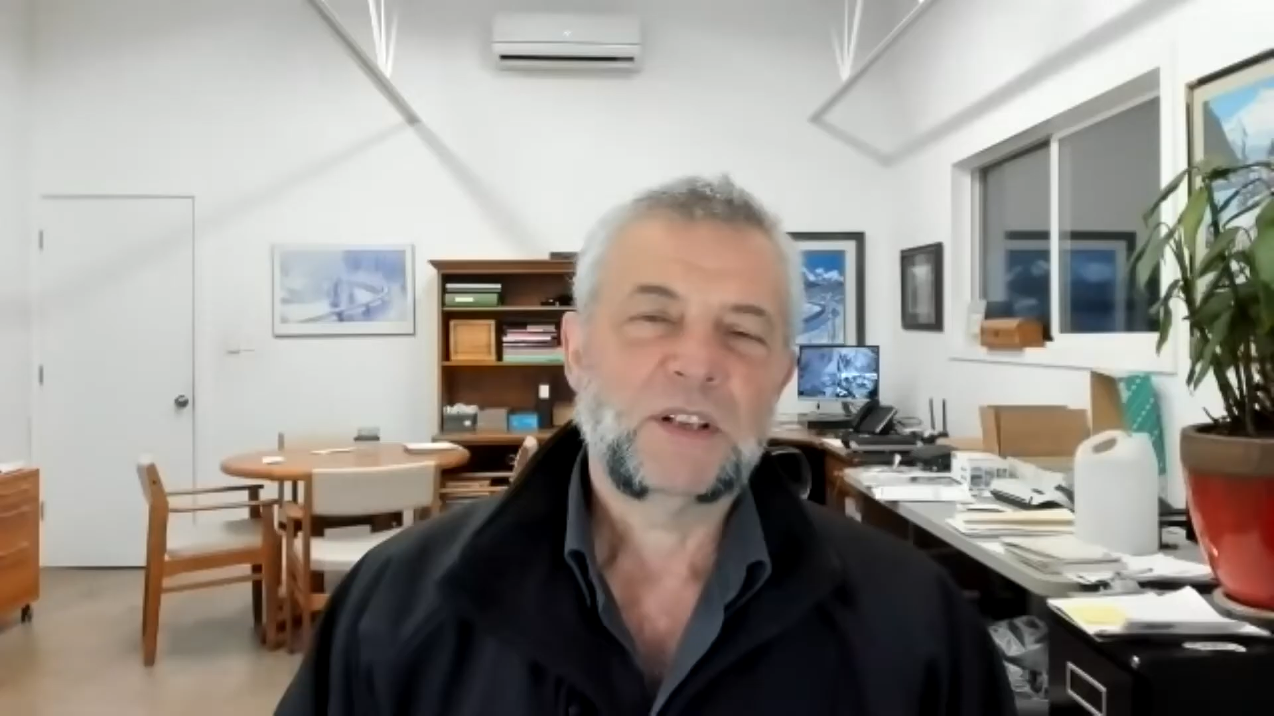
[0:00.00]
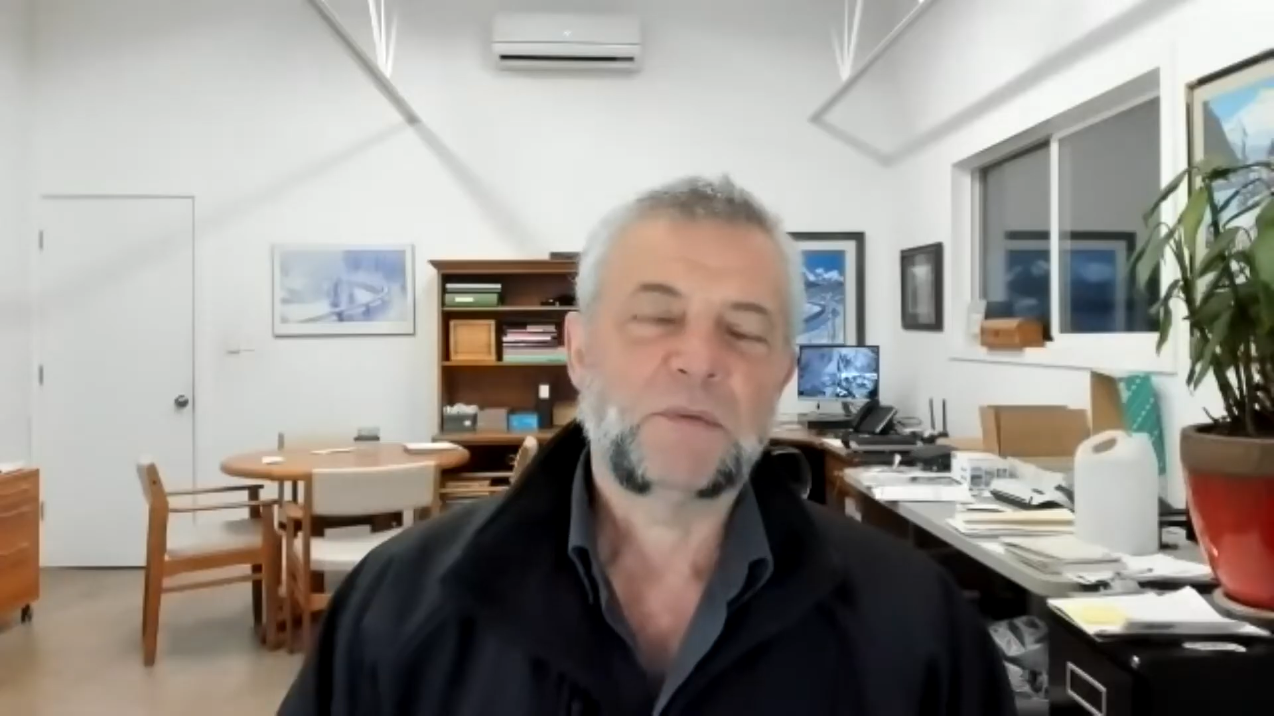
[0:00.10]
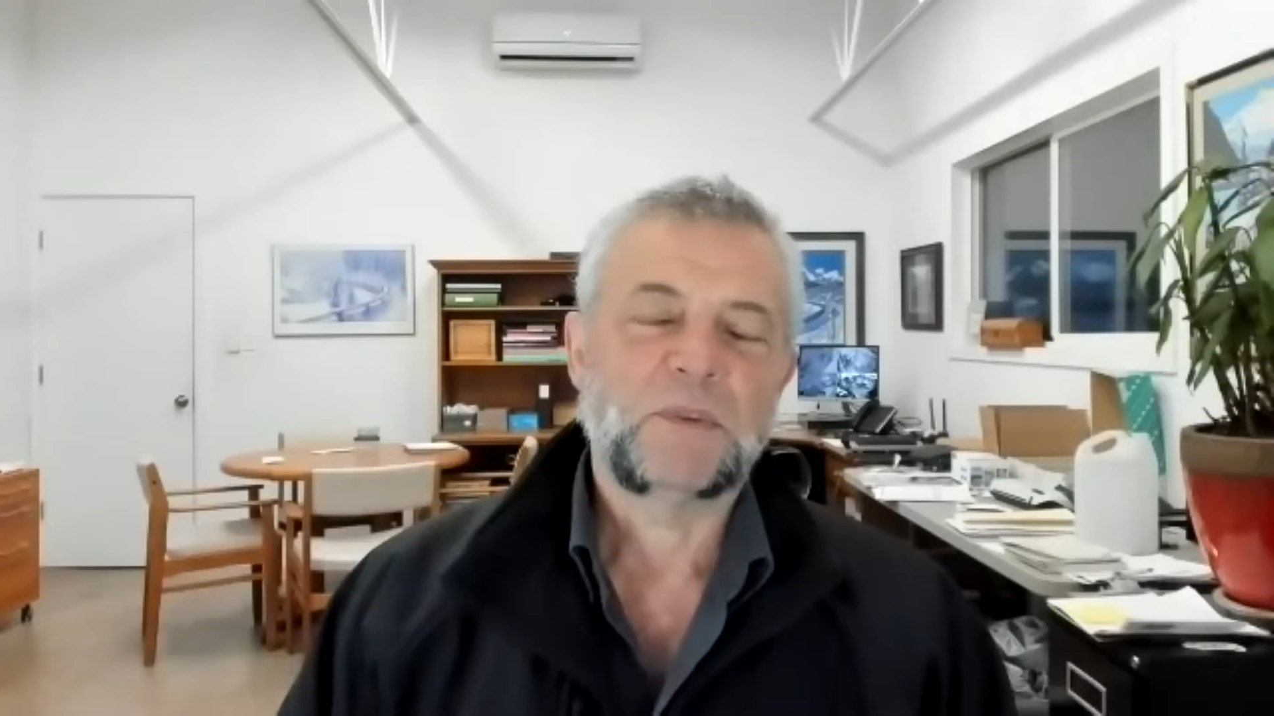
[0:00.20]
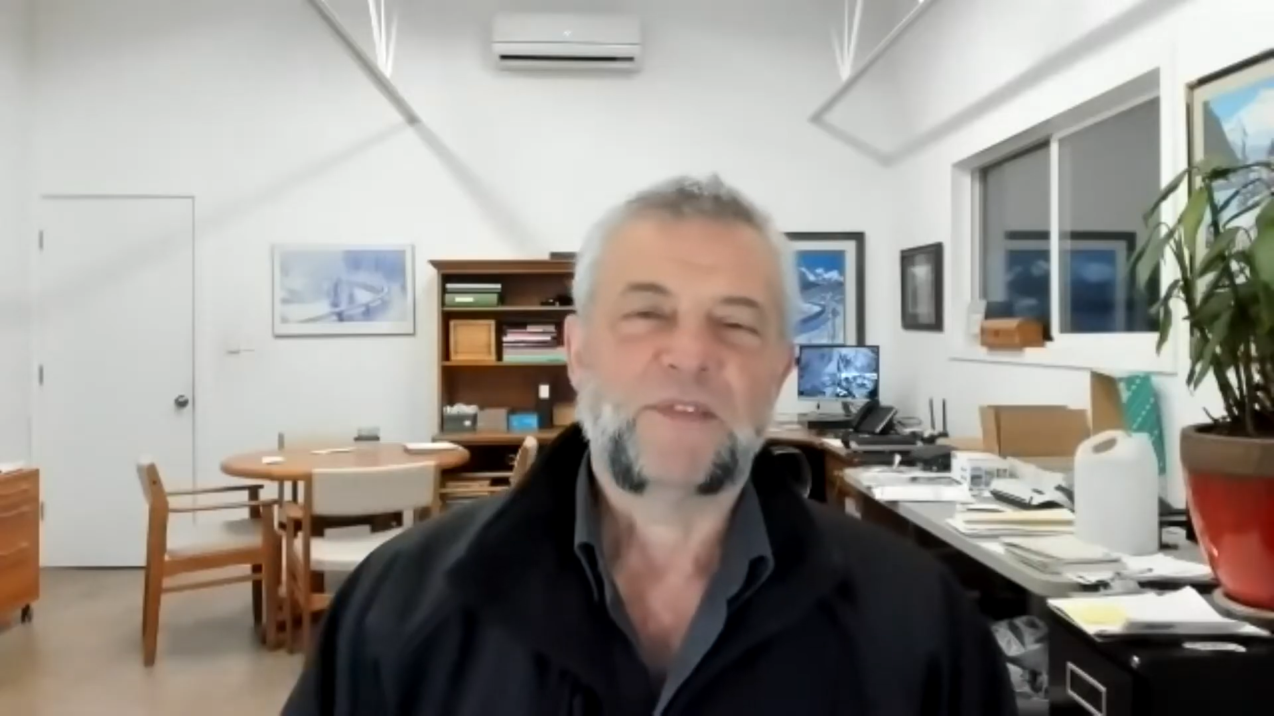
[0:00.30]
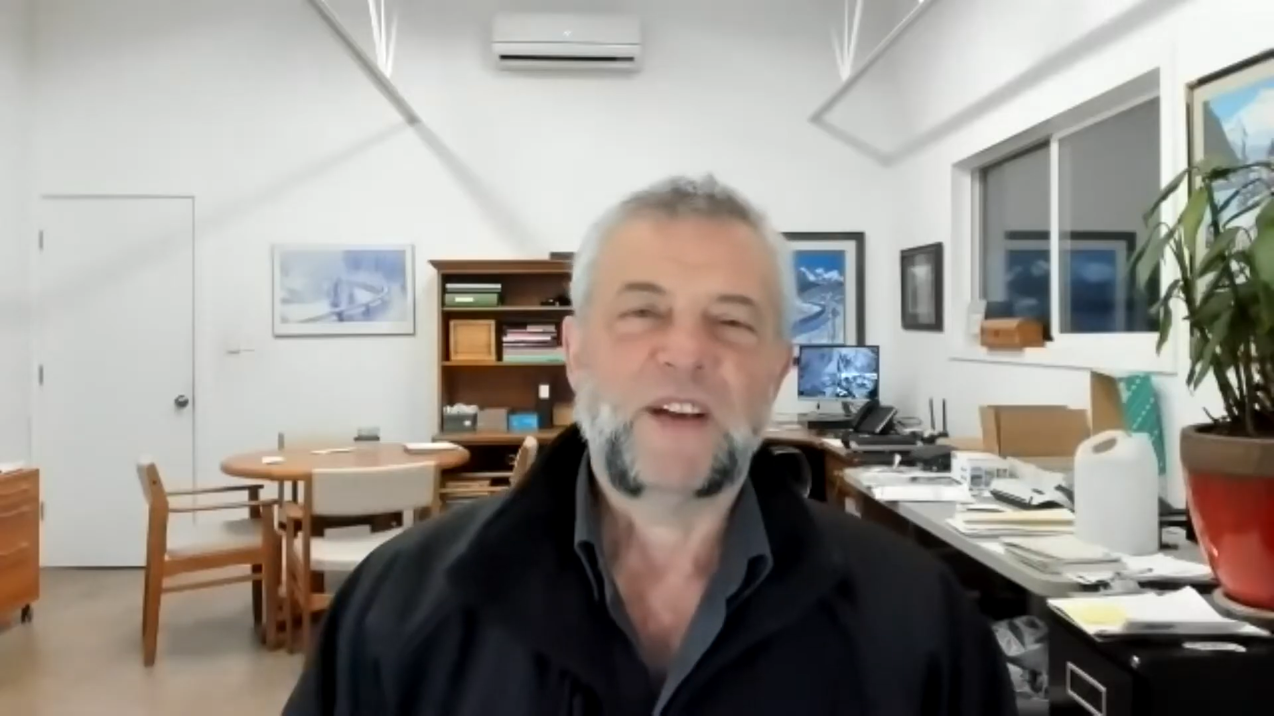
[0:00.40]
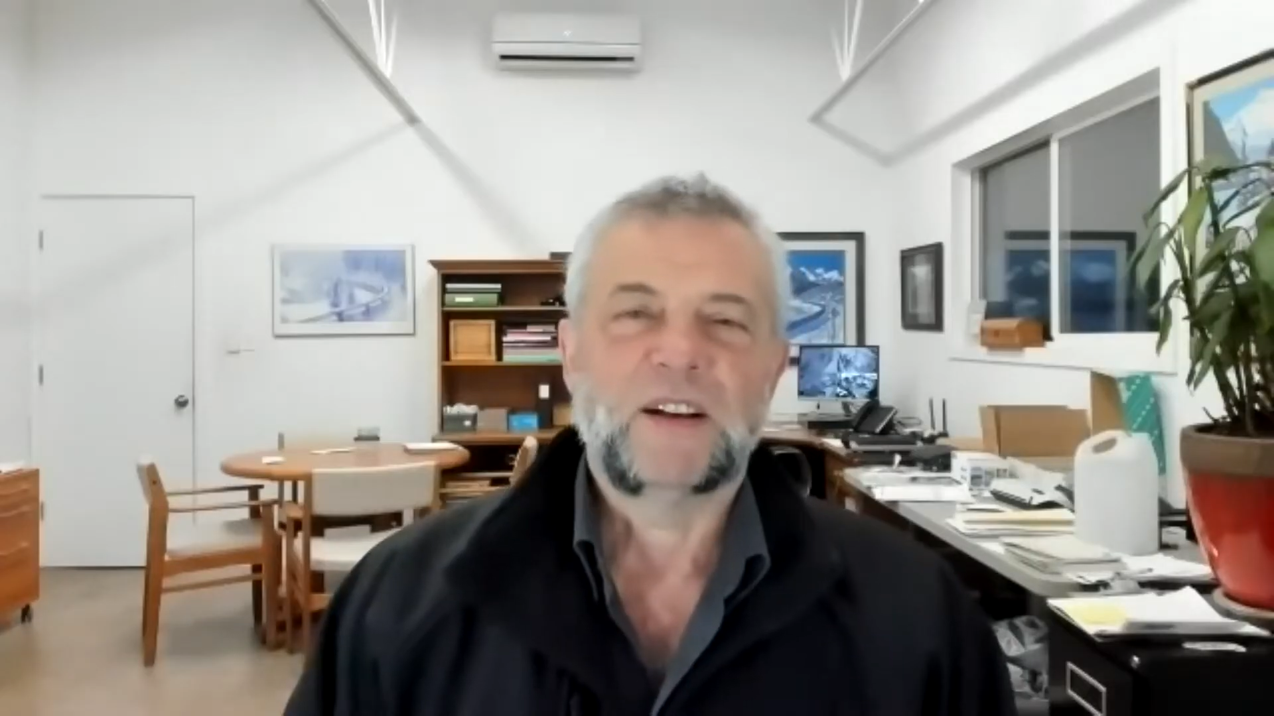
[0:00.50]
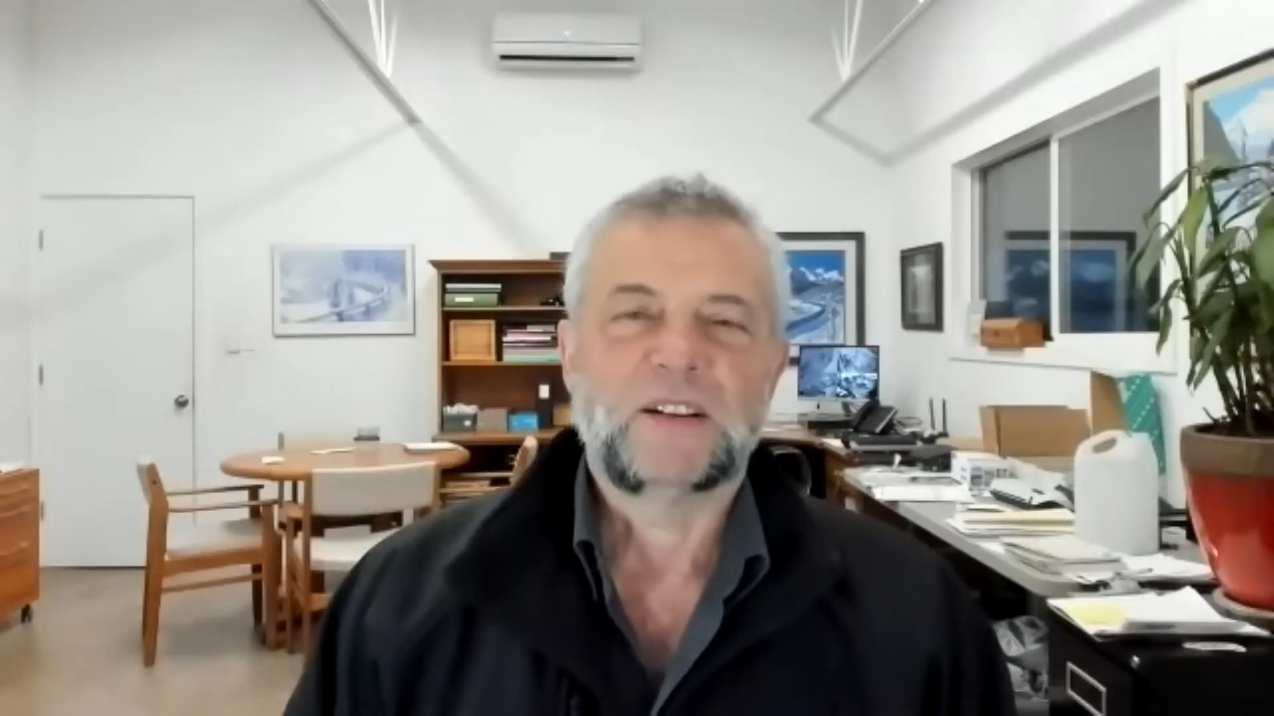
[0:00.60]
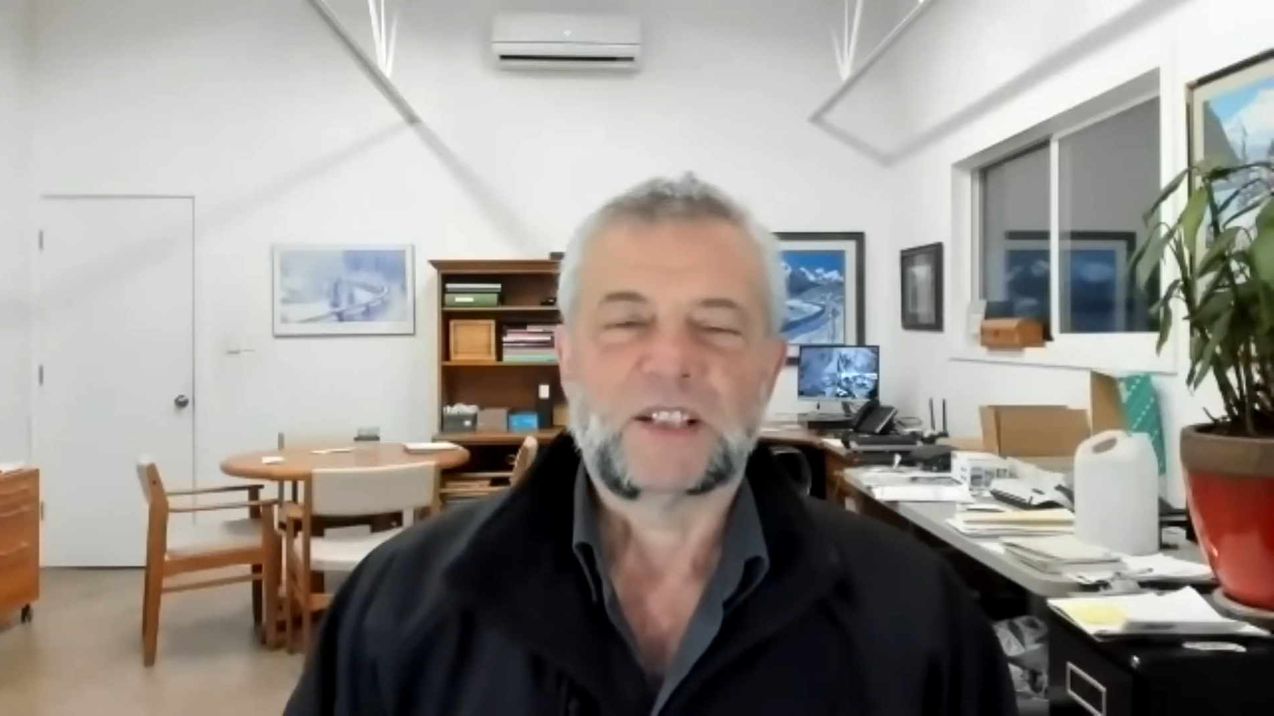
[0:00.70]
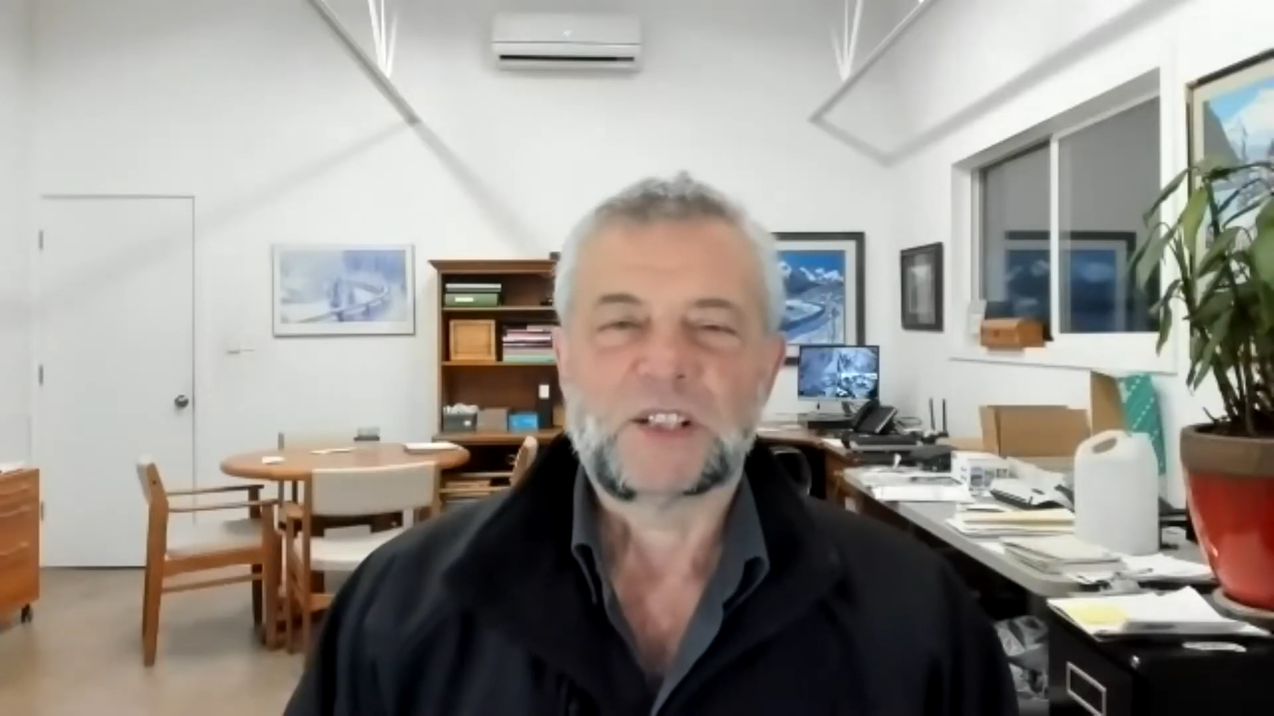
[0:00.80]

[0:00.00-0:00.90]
thing we found at